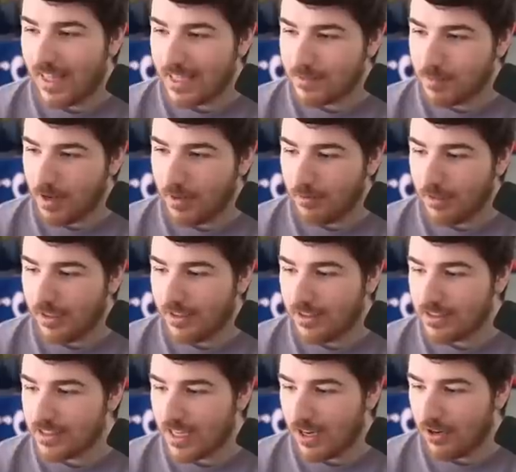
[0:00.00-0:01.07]
That's probably
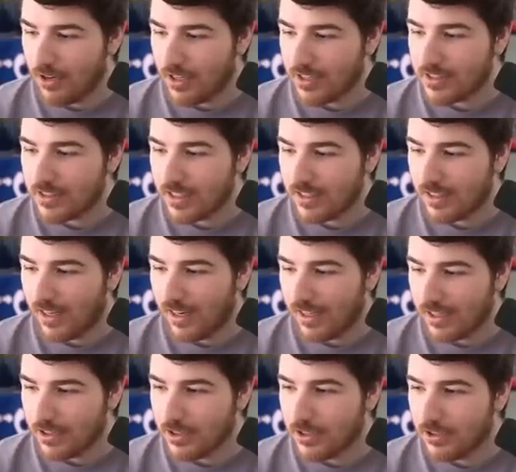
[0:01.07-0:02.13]
the scariest thing that I
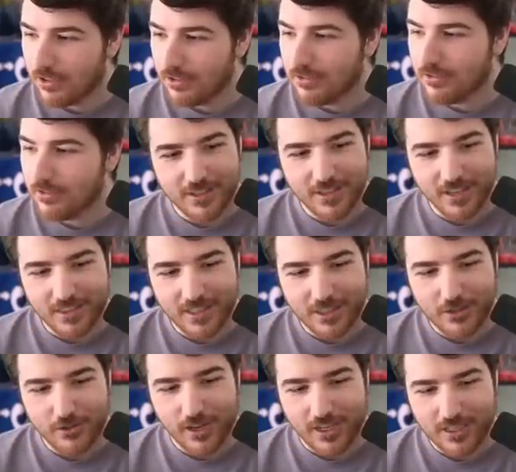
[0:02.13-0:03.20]
could do. Nothing
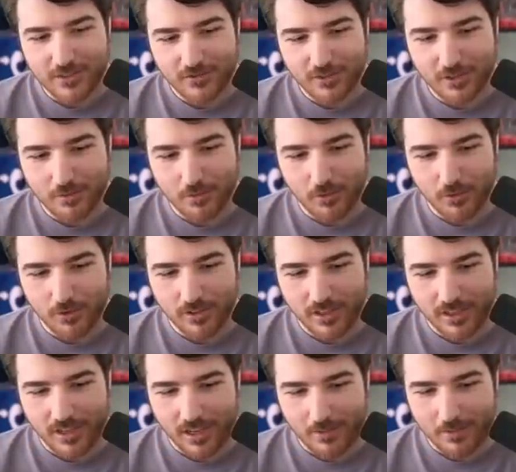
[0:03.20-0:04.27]
you guys fear more
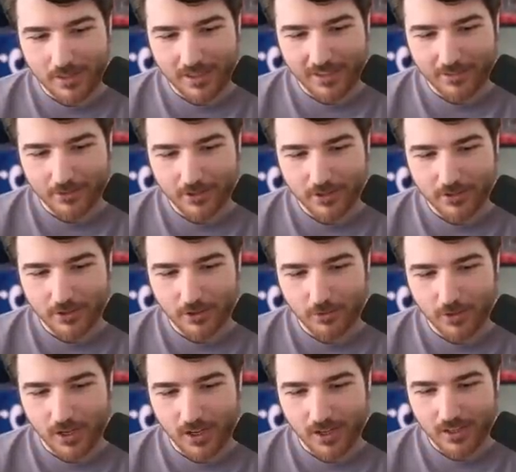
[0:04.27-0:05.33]
than not being able to throw a
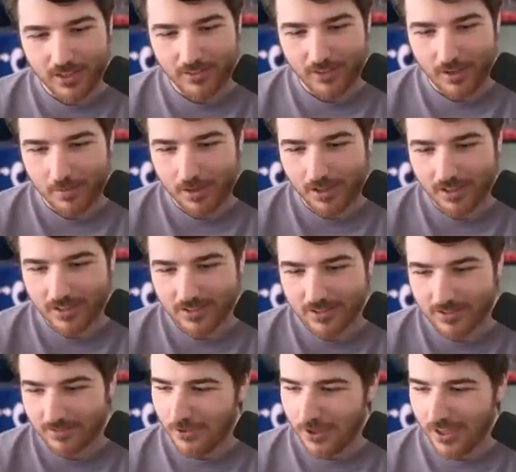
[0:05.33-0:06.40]
rock, if I'm honest.
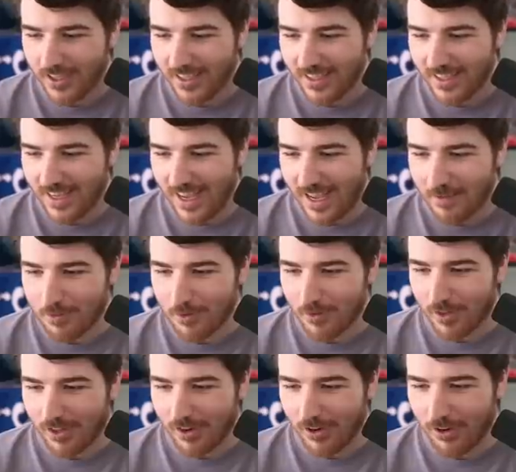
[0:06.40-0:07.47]
Fuck it. I'm
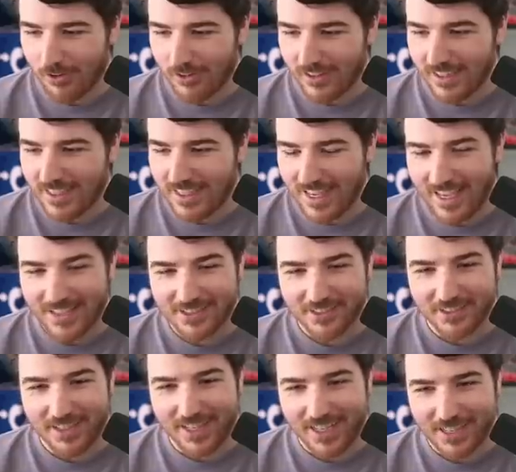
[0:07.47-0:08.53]
going all in yes on
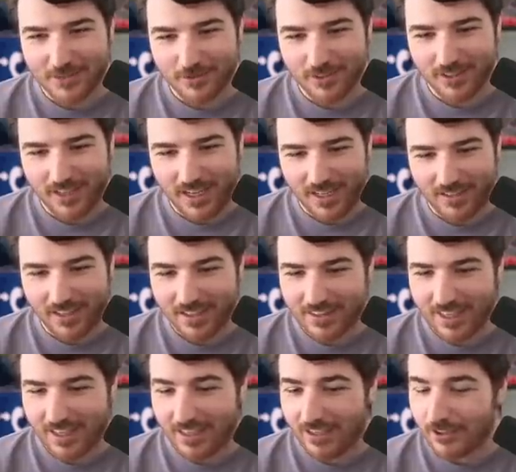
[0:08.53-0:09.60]
the next one. I like
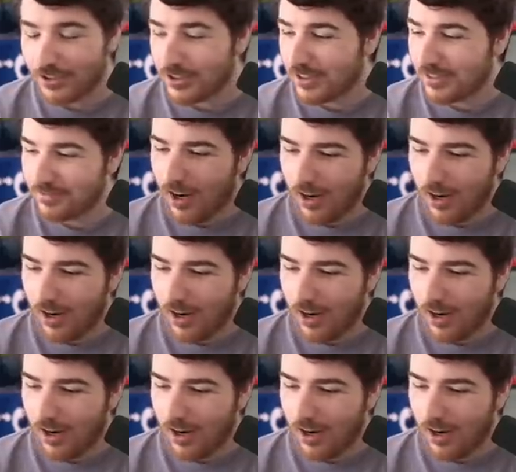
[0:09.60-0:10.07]
that energy.